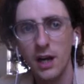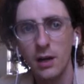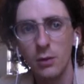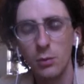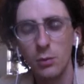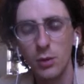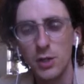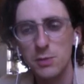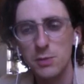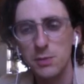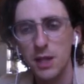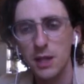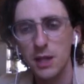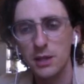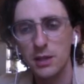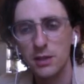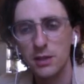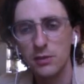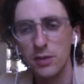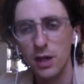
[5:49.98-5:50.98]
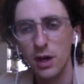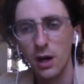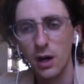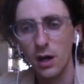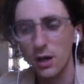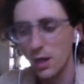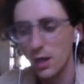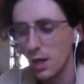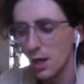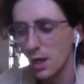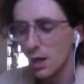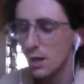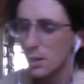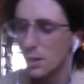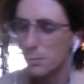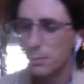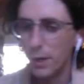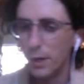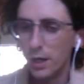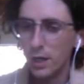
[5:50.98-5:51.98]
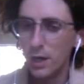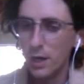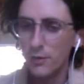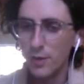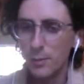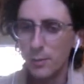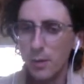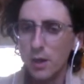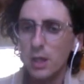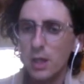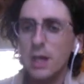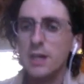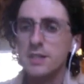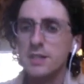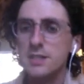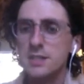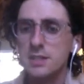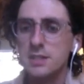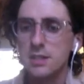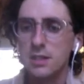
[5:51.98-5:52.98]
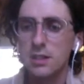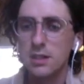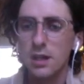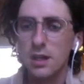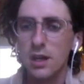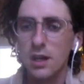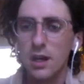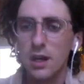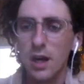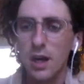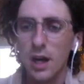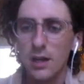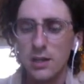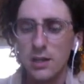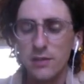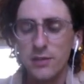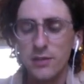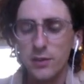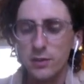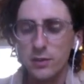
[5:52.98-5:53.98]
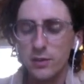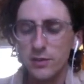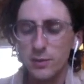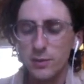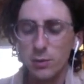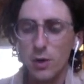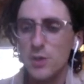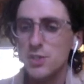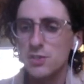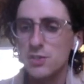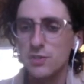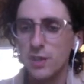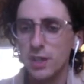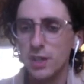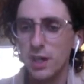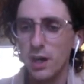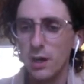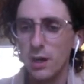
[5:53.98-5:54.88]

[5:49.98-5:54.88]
which plant you've got. But if I'm honest, and if you watch this video and